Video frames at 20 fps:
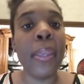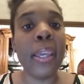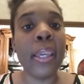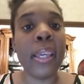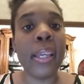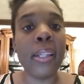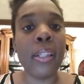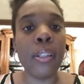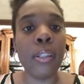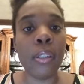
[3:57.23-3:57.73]
it
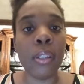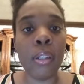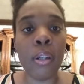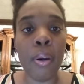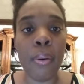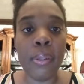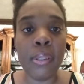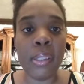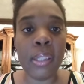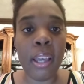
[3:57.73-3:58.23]
can
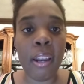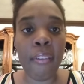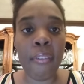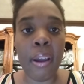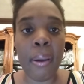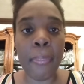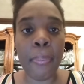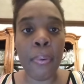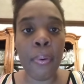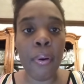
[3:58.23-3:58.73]
go inside of
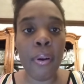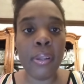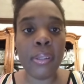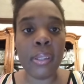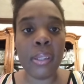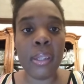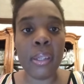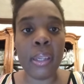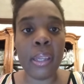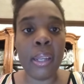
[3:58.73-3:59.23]
our
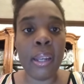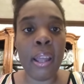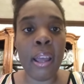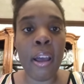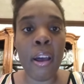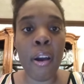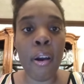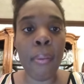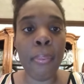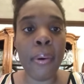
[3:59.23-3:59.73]
pores, and it can
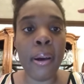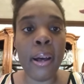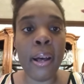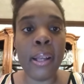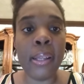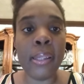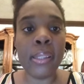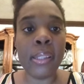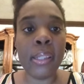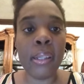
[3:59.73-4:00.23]
help
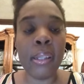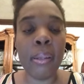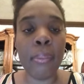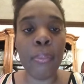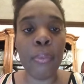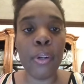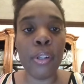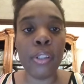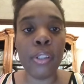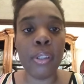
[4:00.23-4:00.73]
seal in
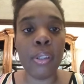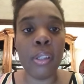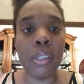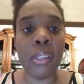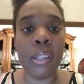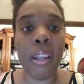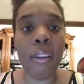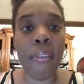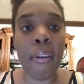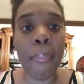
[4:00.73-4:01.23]
moisture
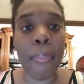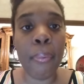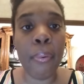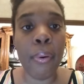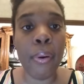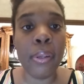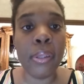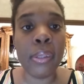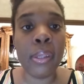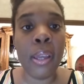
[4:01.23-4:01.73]
inside of our
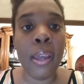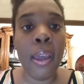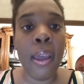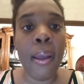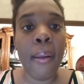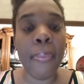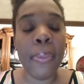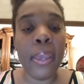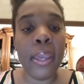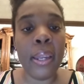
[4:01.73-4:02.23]
pores,
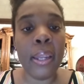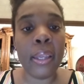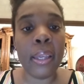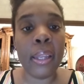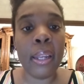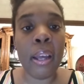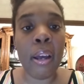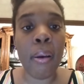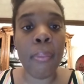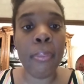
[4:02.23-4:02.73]
and it
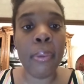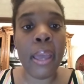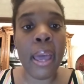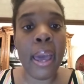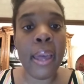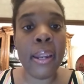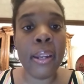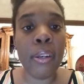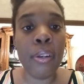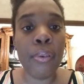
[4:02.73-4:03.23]
can help
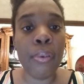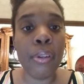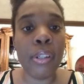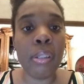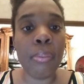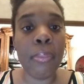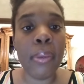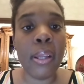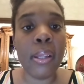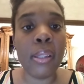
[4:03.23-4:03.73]
add in
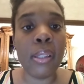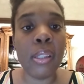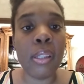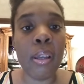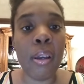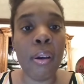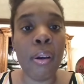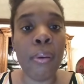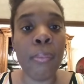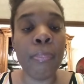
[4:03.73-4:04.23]
nourishment.
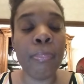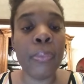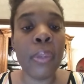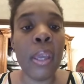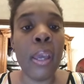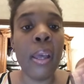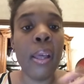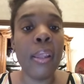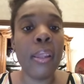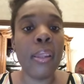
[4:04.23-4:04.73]
So
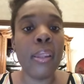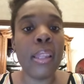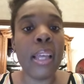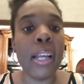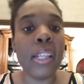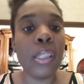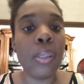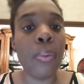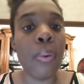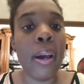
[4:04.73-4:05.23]

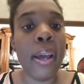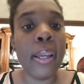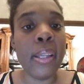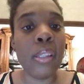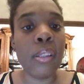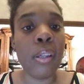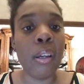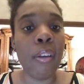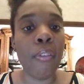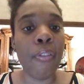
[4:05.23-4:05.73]
that's why
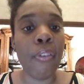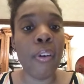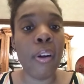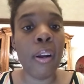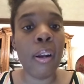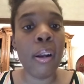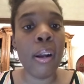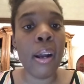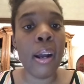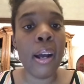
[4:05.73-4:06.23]
it's good
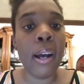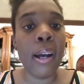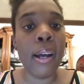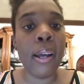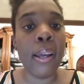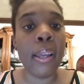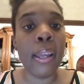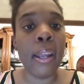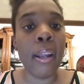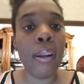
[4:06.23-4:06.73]
for
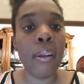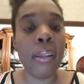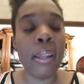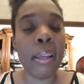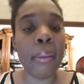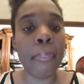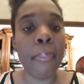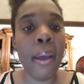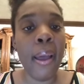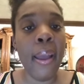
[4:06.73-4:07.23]
hair
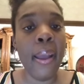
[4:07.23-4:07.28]
like